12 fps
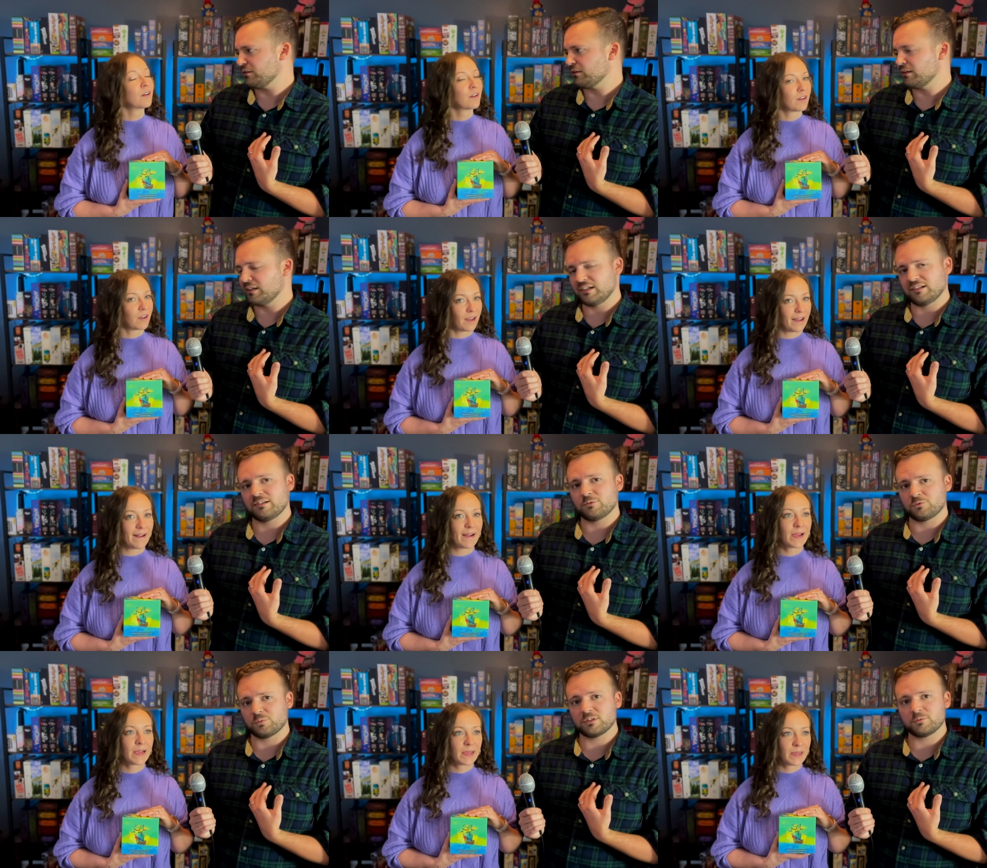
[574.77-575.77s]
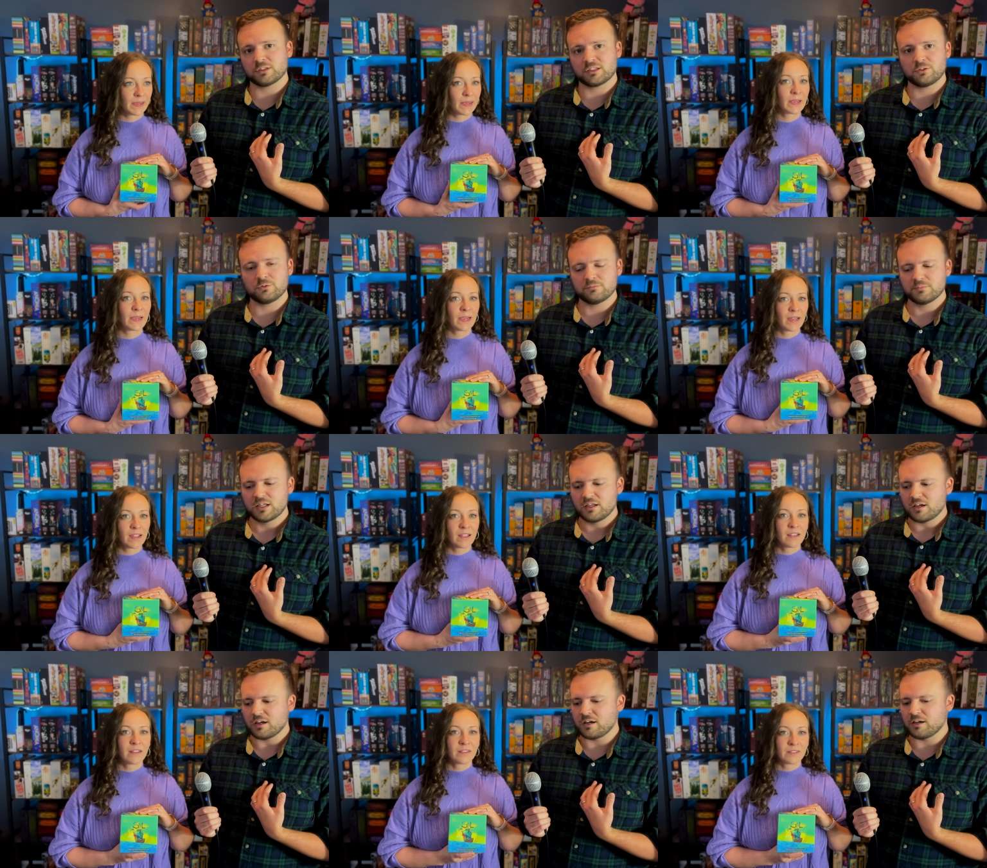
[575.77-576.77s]
Speaker 1: on it. Uh-huh. It was uh-huh. really, really cute.
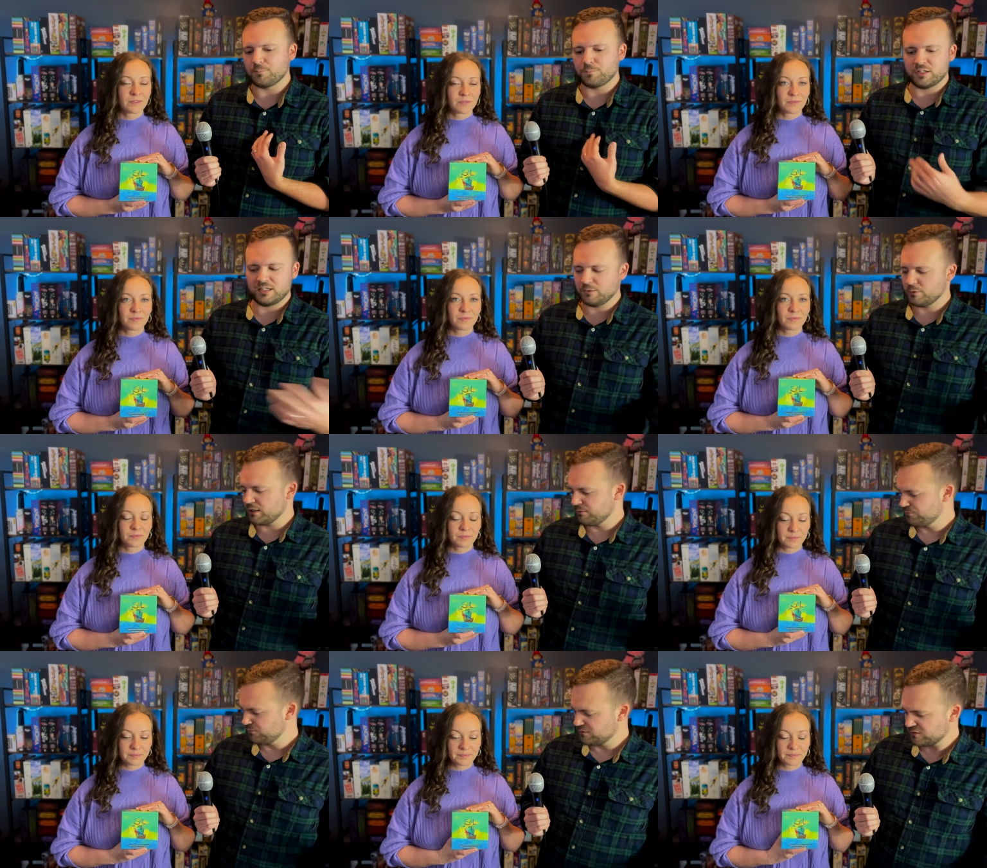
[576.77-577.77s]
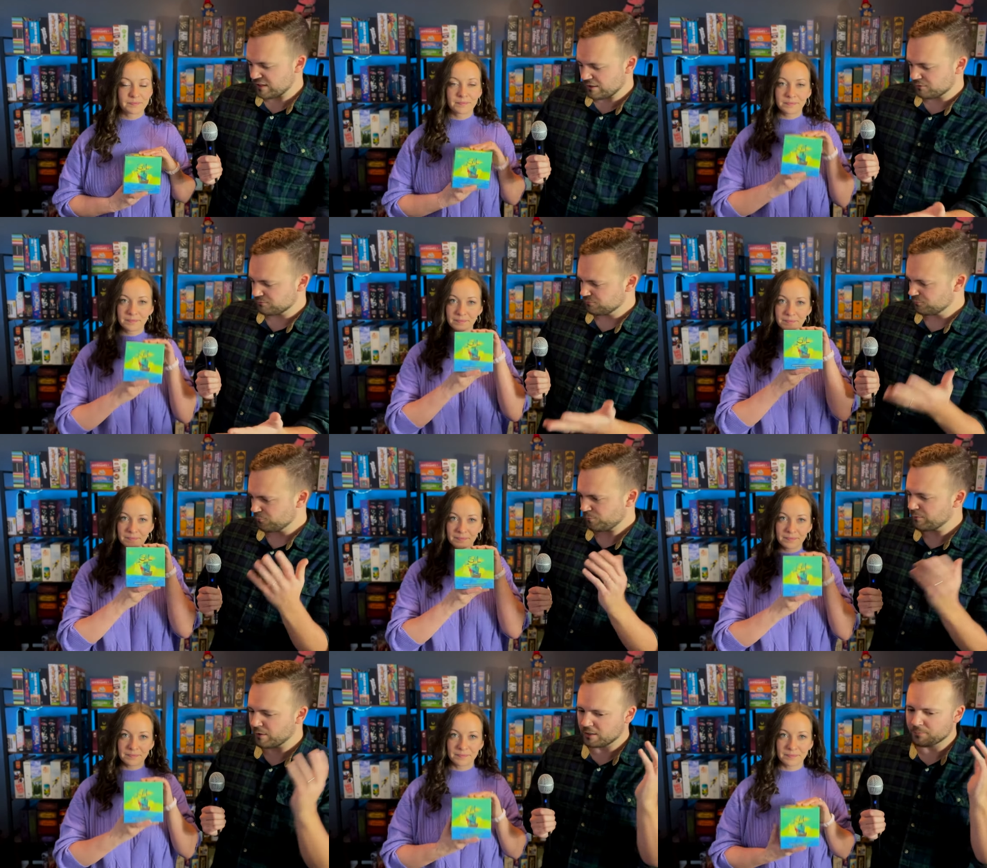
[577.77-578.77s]
Um, but anyway, Sail, we
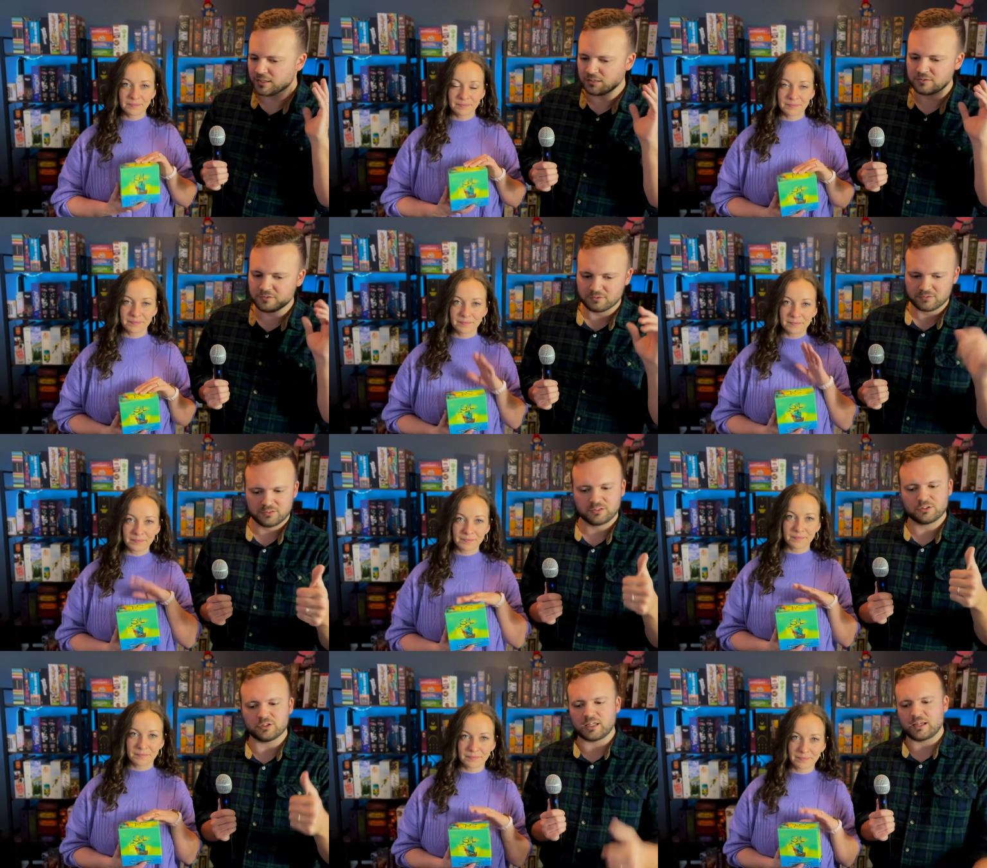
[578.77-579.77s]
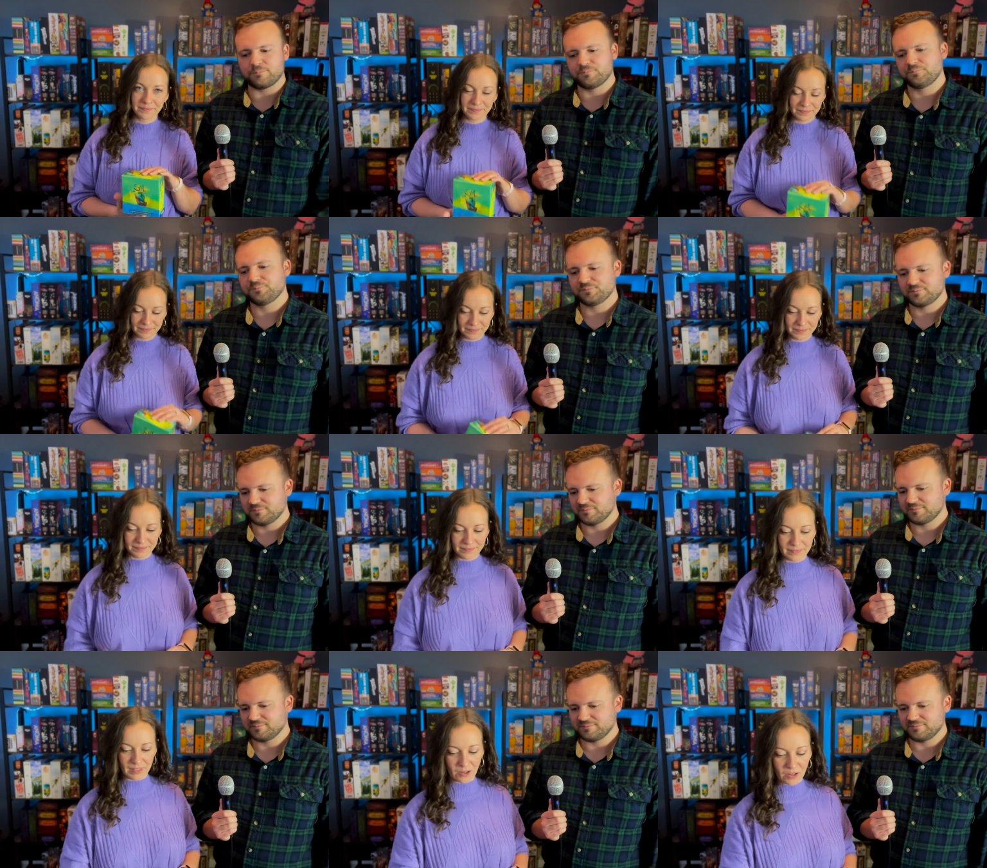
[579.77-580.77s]
recommend. Good game.
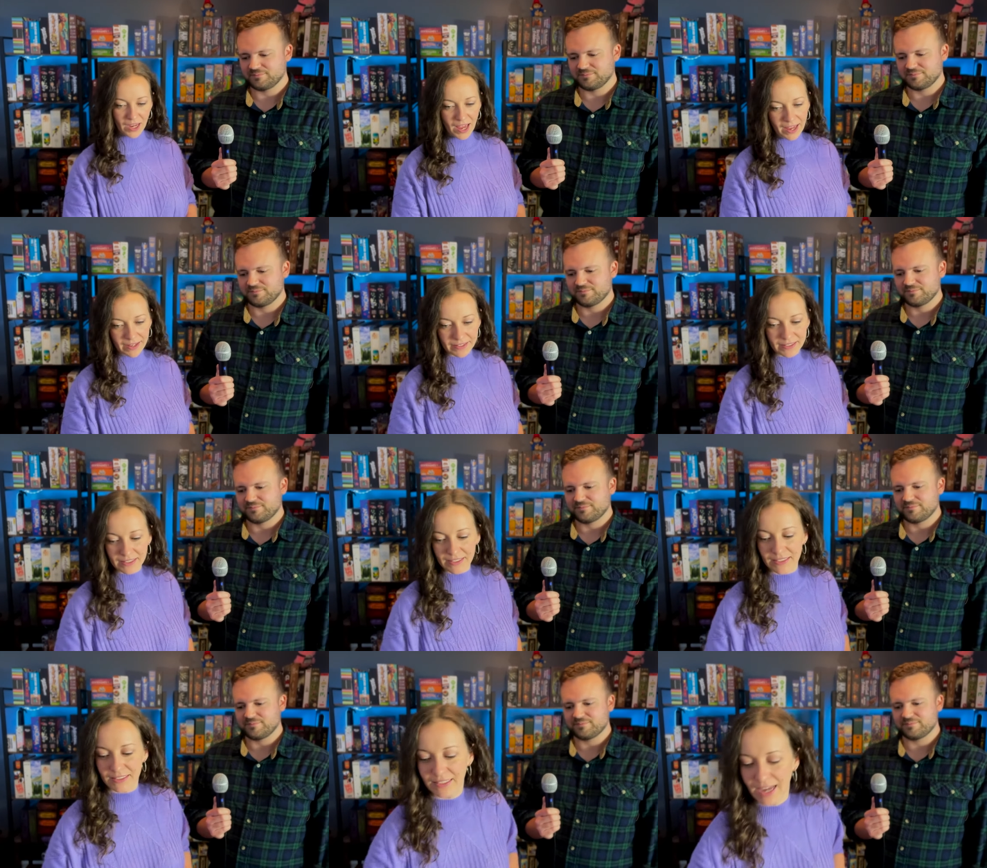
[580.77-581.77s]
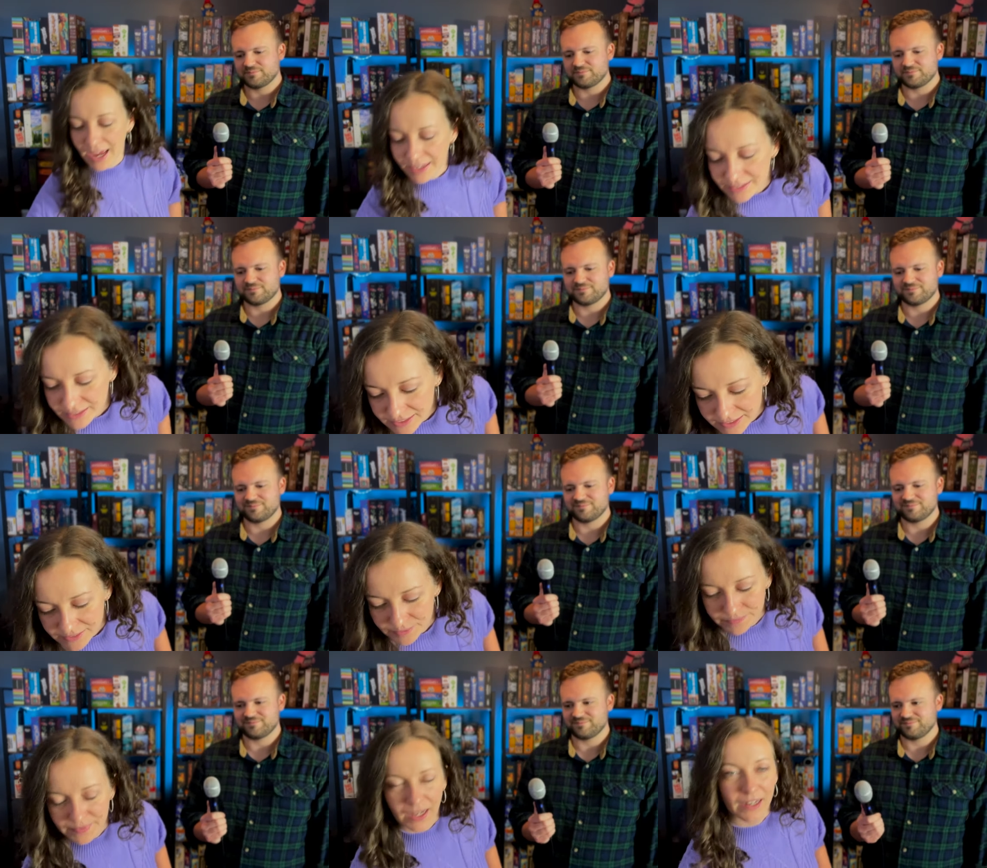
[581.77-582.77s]
Speaker 2: Okay. Next,
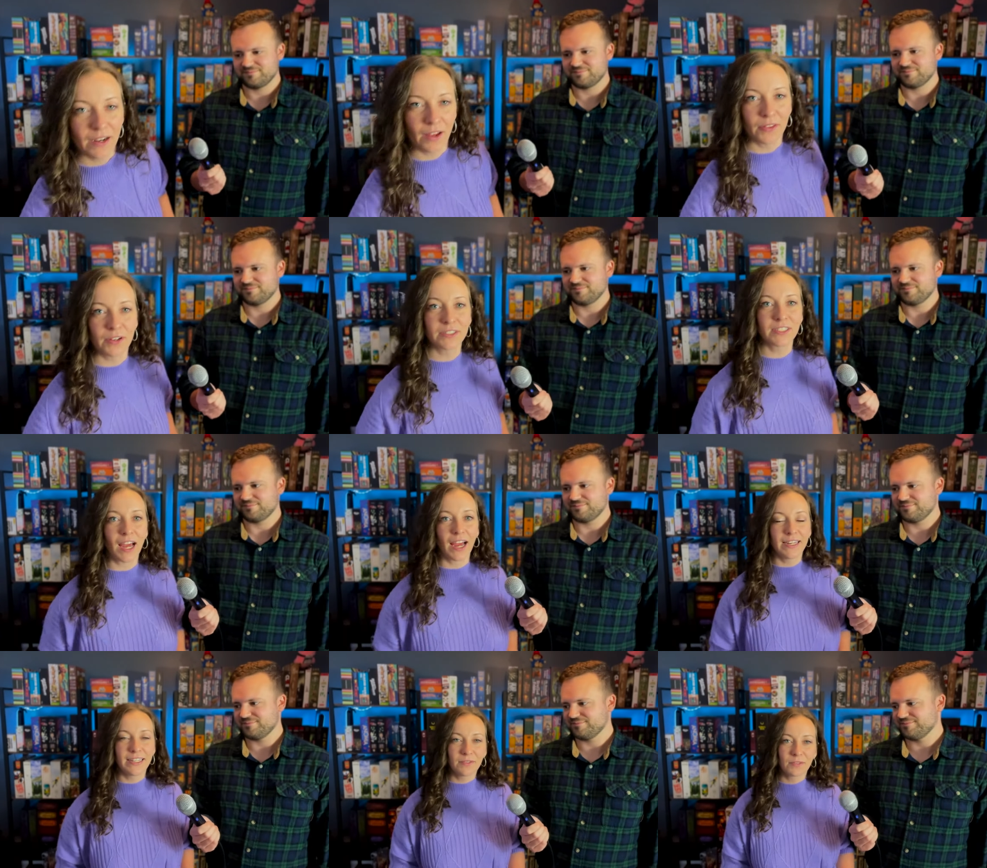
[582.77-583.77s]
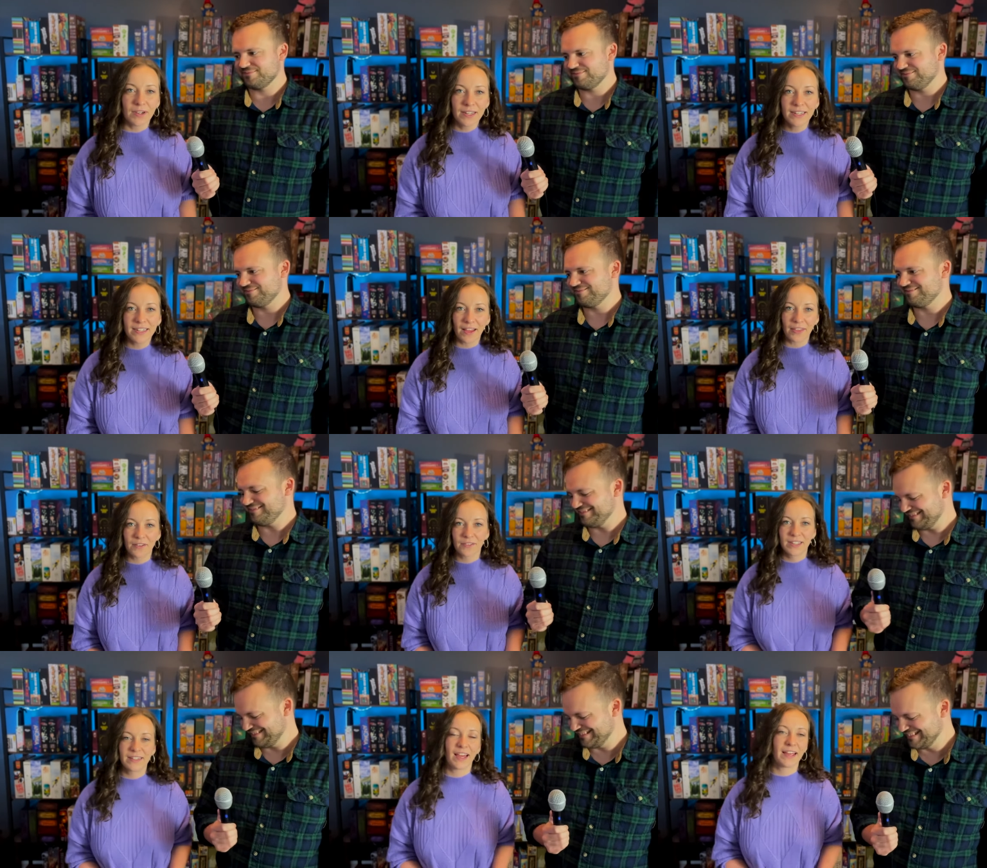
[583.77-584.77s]
another tiny one. Another
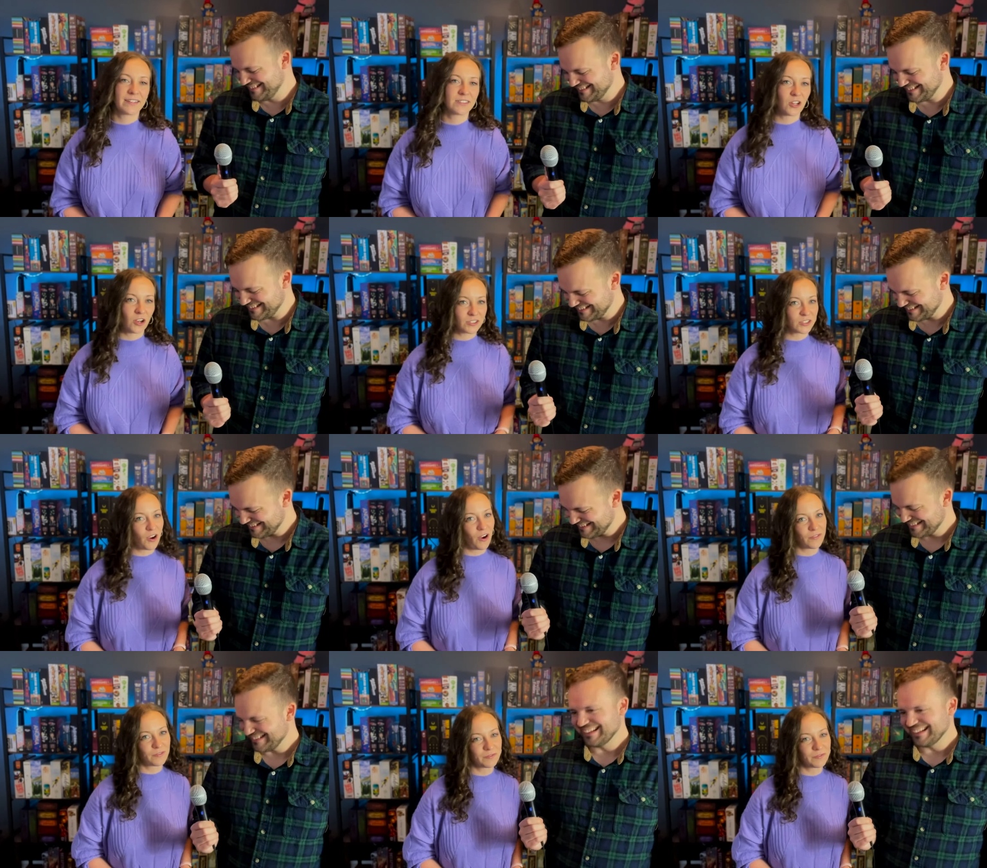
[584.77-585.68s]
one that Josh got.